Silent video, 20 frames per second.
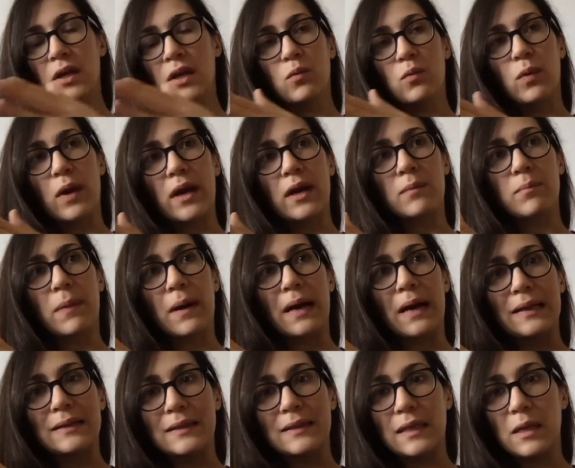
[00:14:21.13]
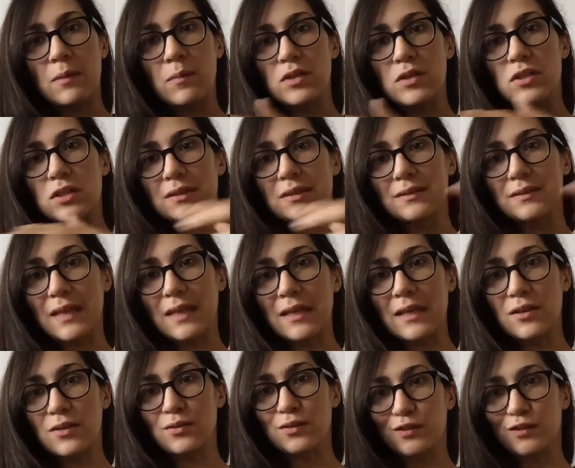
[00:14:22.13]
whereby the image
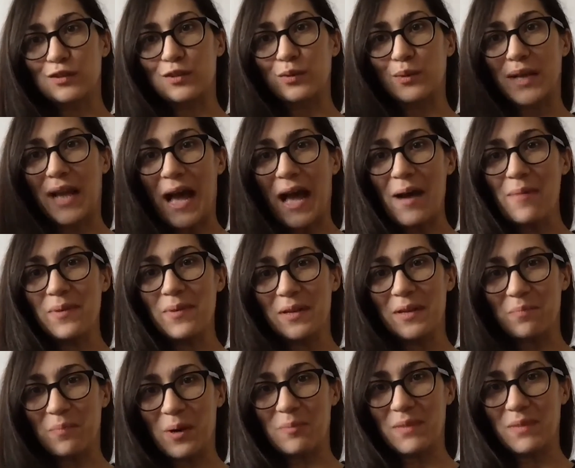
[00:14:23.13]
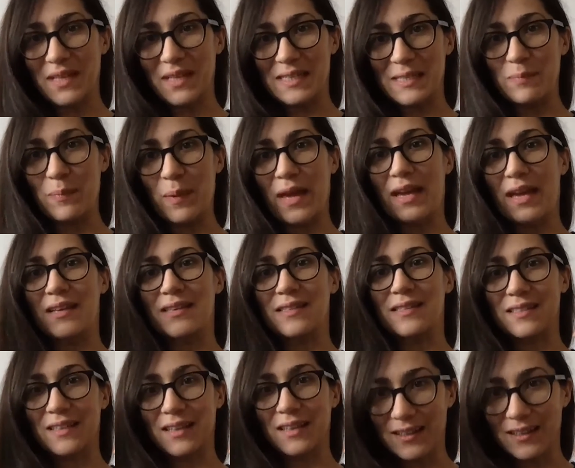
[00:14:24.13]
continues to inhabit public space,